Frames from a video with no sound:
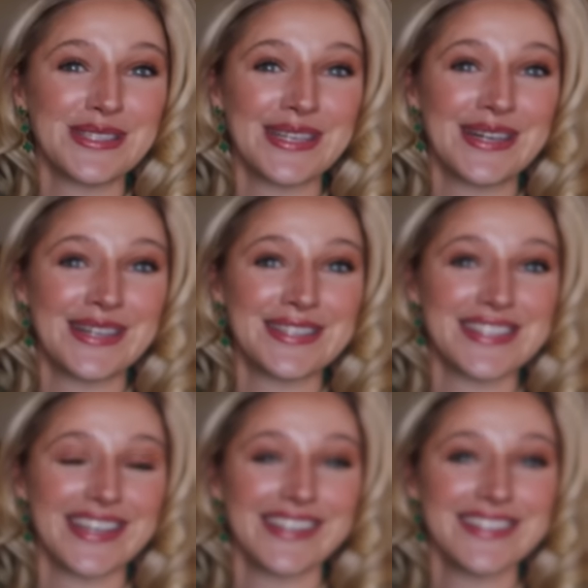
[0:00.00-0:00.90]

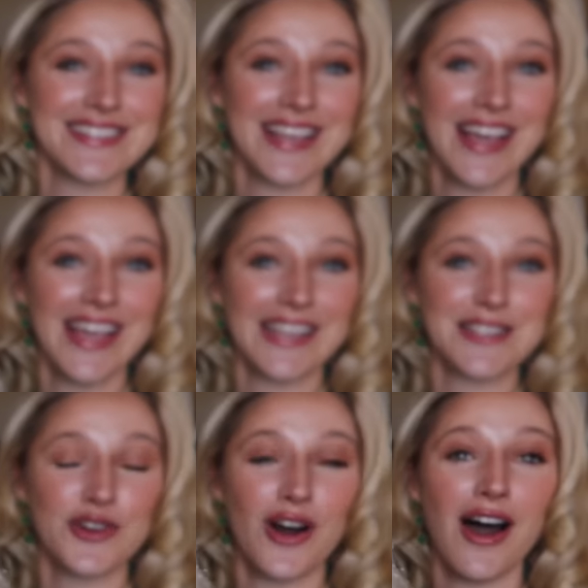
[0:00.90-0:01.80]
glasses.
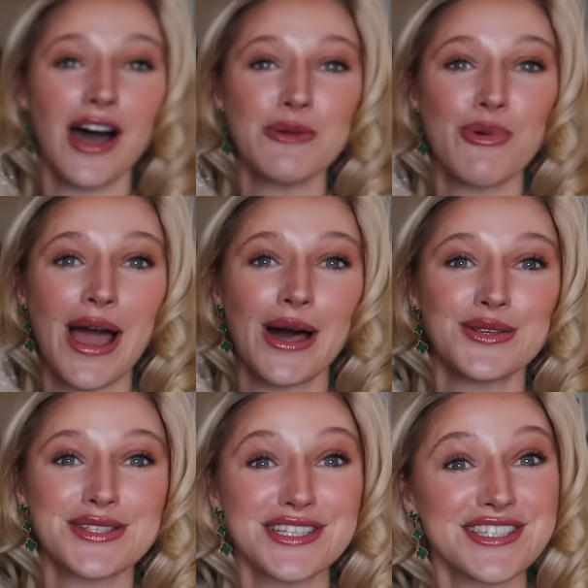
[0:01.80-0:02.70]
He's got
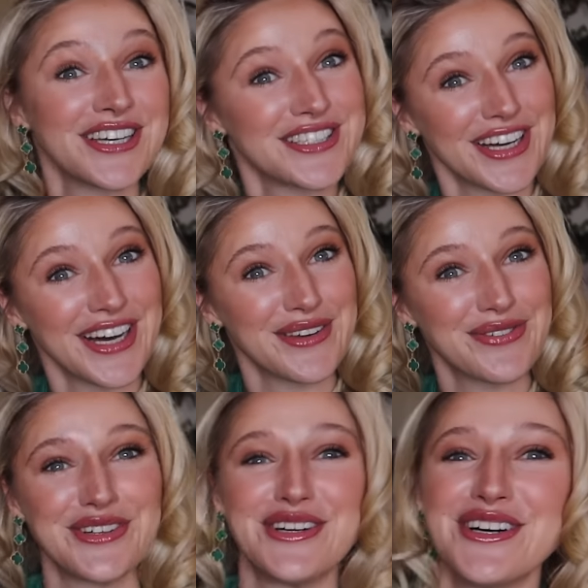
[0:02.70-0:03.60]
eyebrows to die
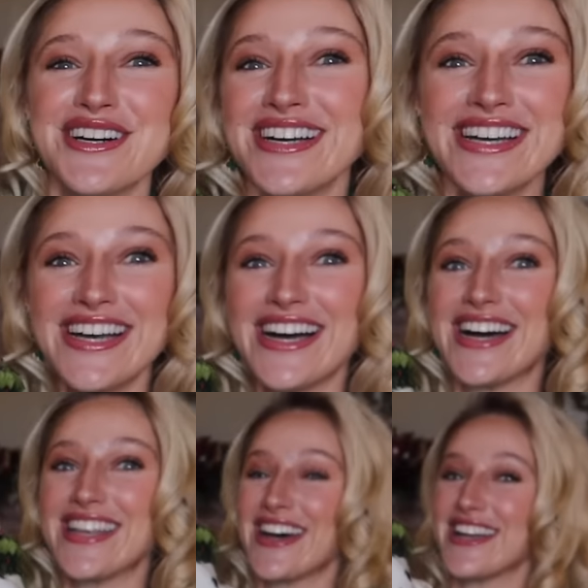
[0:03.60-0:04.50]
for.
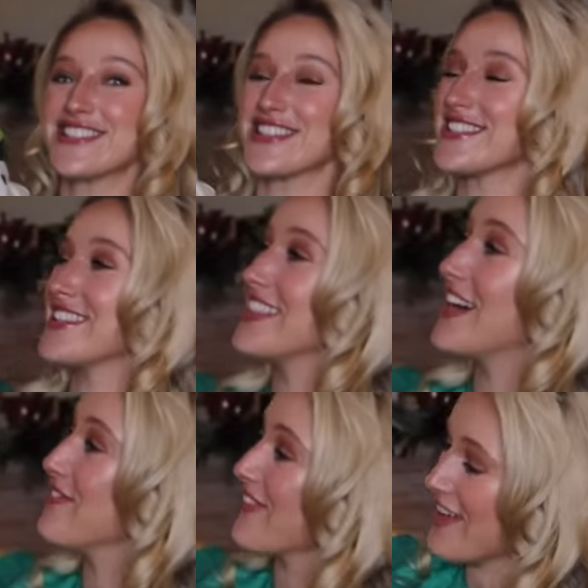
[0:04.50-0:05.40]
And I just
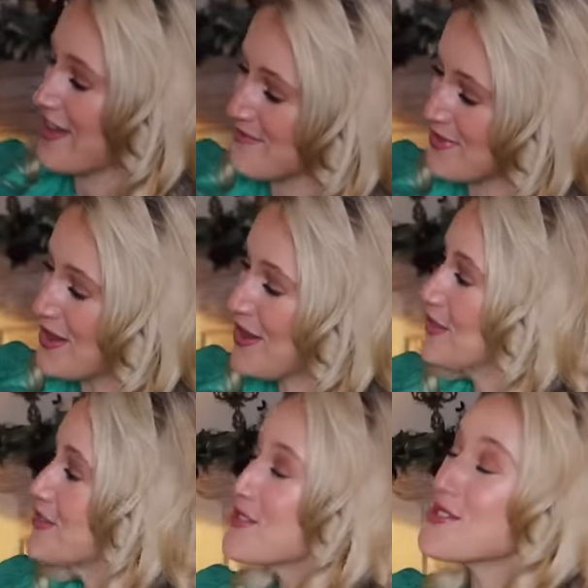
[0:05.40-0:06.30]
love him
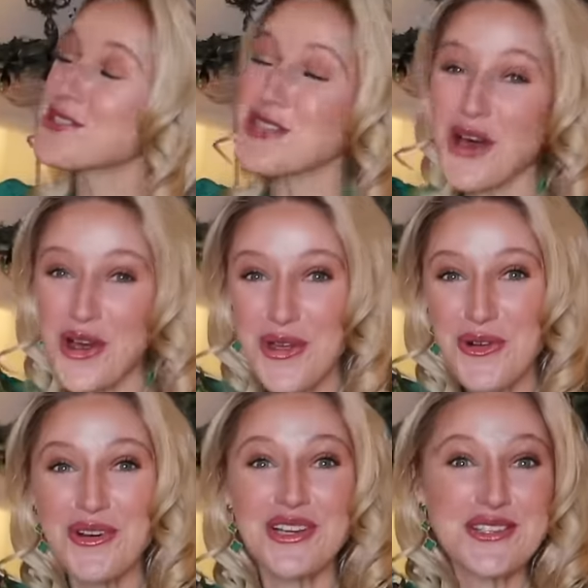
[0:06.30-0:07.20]

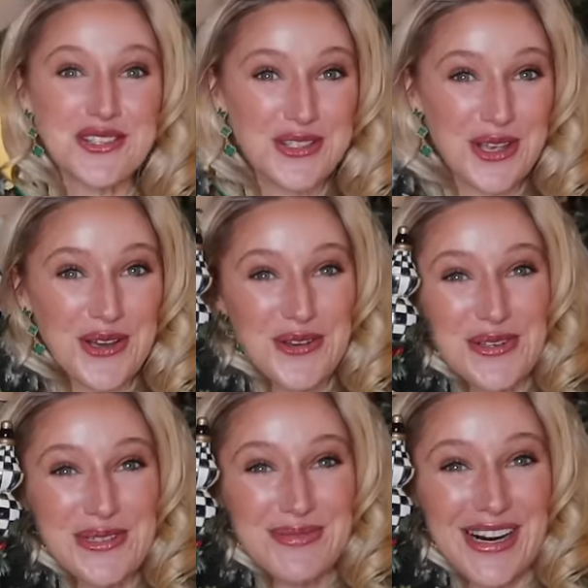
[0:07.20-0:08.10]
so,
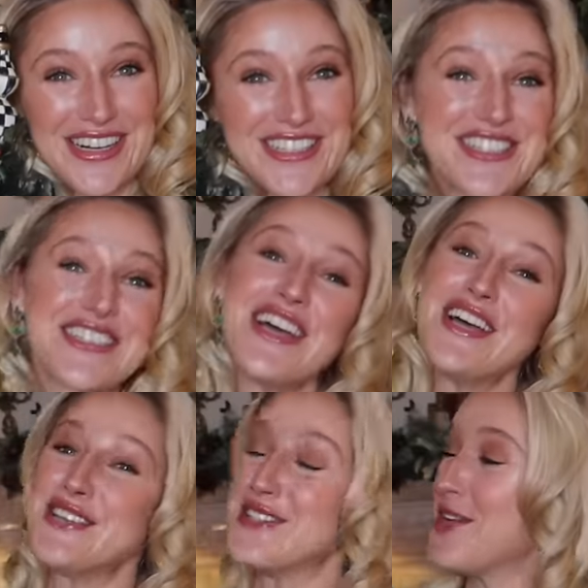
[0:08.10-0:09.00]
so much.
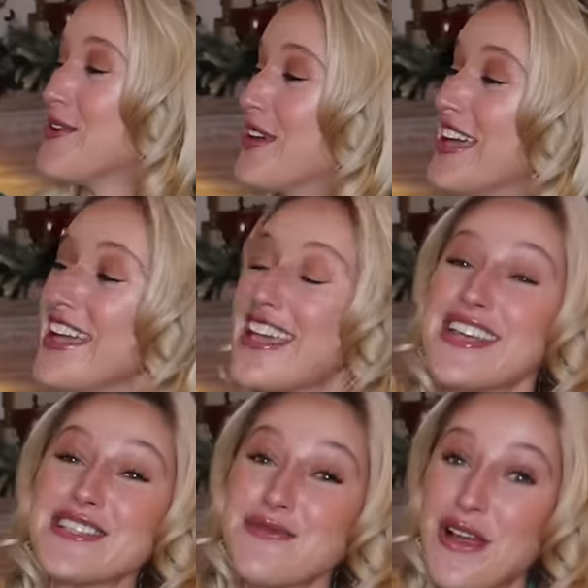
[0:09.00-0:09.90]
So he
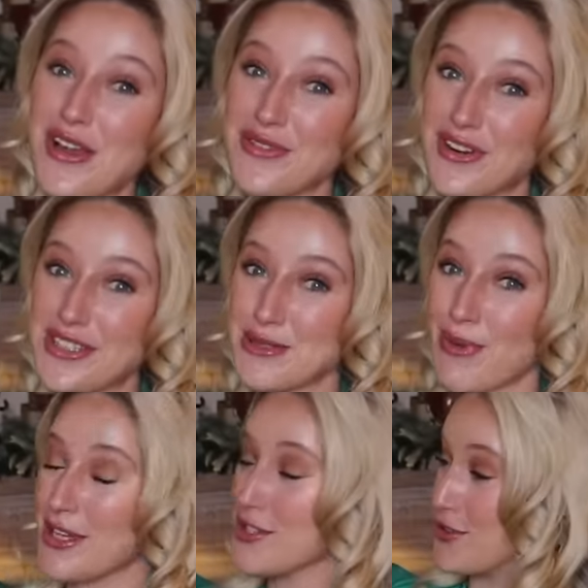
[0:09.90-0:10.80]
is a very, very
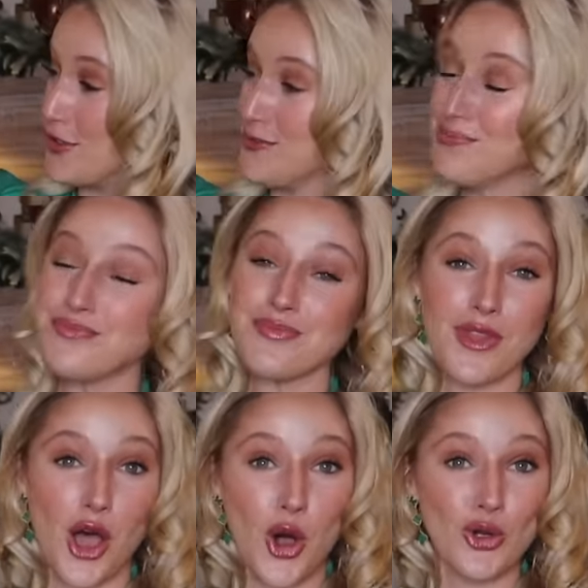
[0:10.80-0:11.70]
special
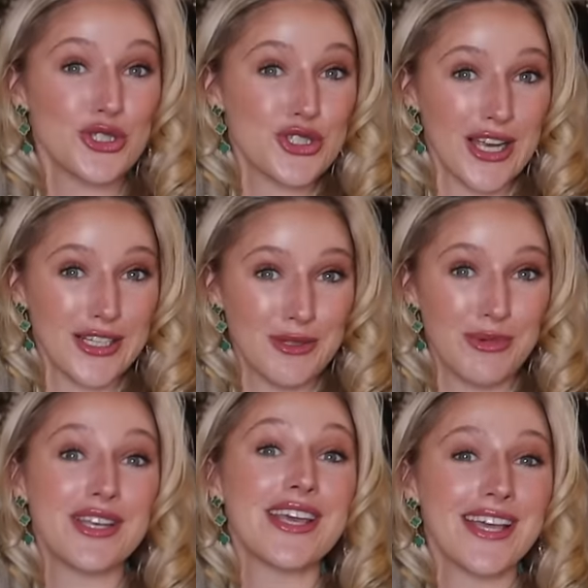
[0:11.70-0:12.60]
older
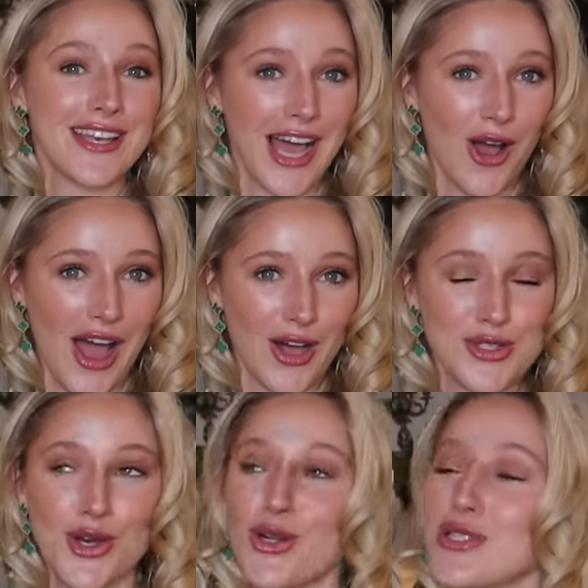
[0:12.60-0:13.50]
gentleman in our
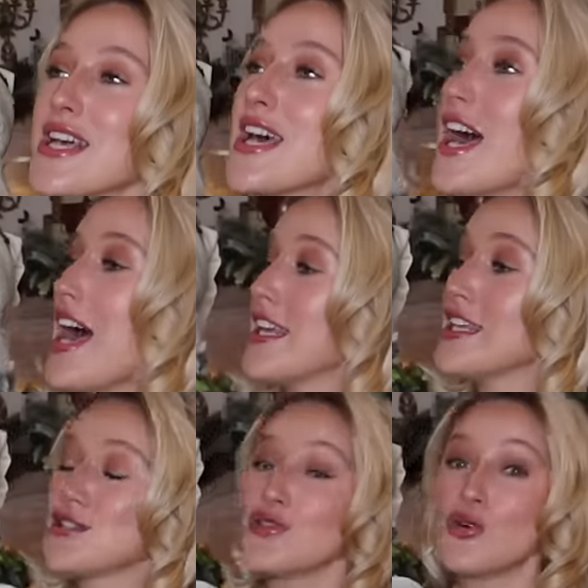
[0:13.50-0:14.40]
household, and
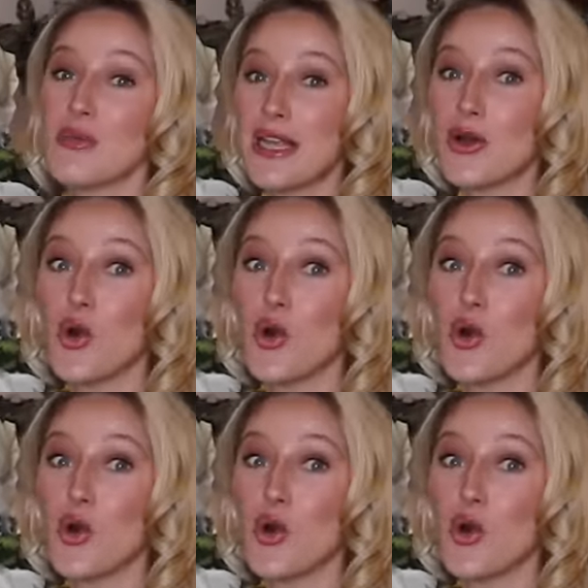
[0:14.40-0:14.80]
he's normally